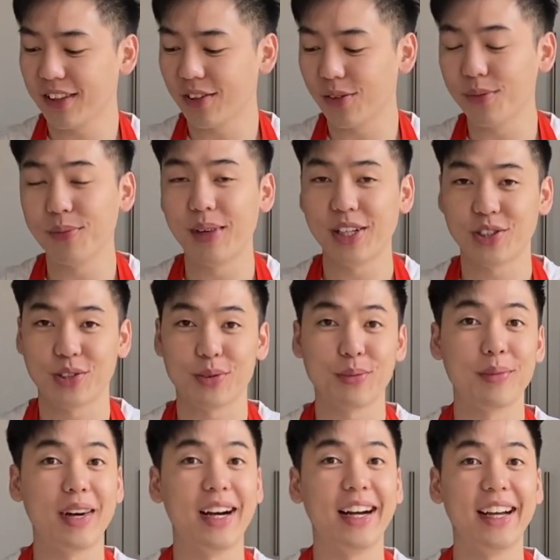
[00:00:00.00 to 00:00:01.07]
don't measure
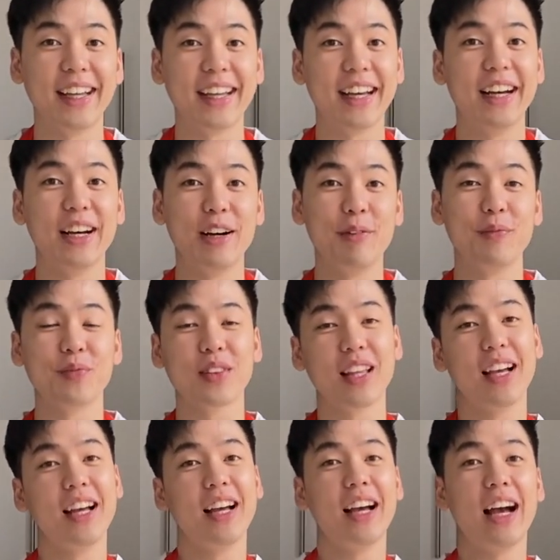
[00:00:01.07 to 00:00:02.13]
my
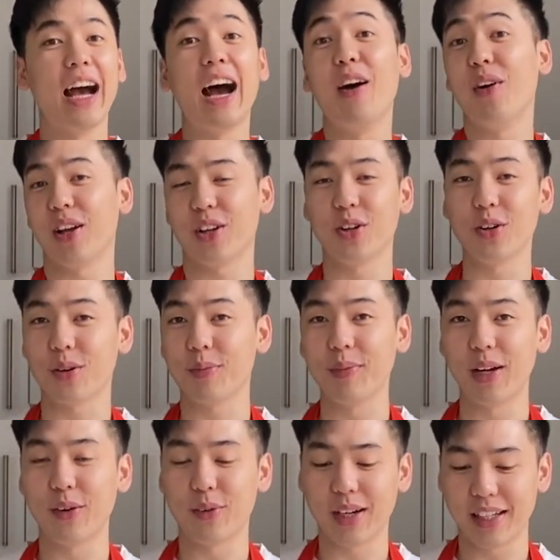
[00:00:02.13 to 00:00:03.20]
how I cook
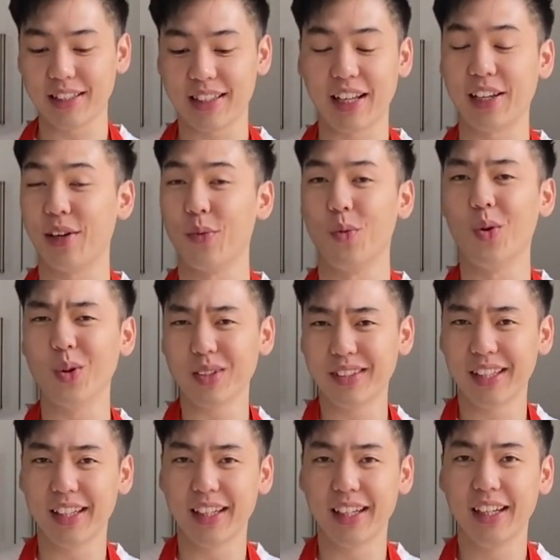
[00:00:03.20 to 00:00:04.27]
my rice, like the
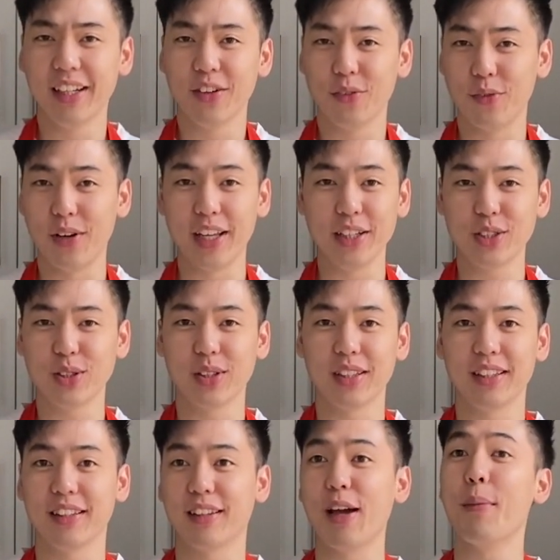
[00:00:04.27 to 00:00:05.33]
water ratio and
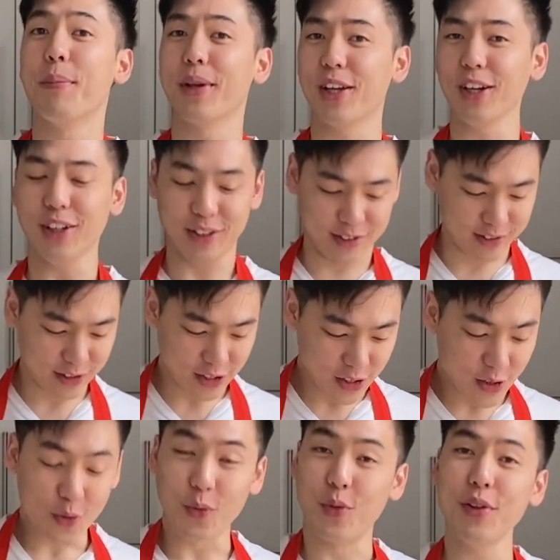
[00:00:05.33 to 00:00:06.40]
things like that, because
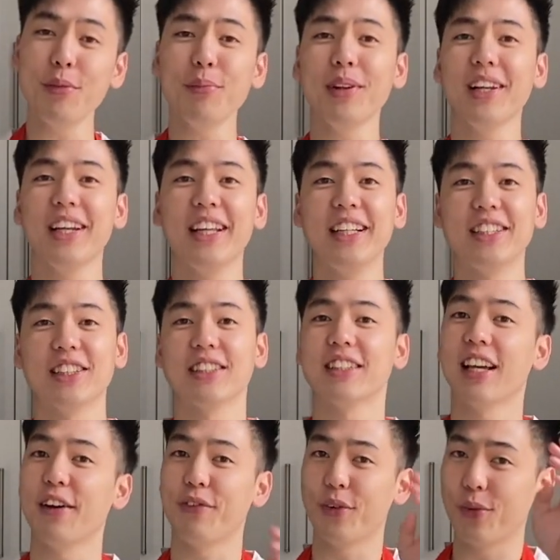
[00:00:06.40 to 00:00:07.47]
we Malaysians
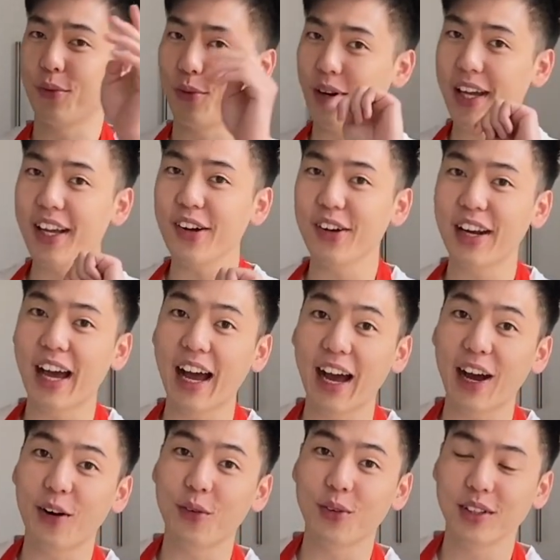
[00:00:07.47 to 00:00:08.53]
have a way on
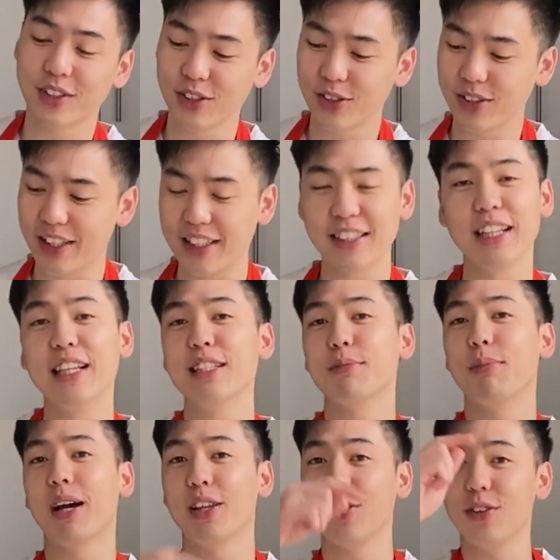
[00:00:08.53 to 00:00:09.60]
how we do this. It's
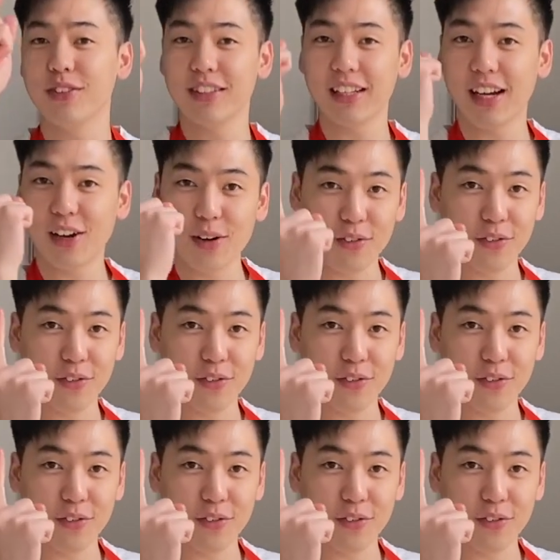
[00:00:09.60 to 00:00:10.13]
by using our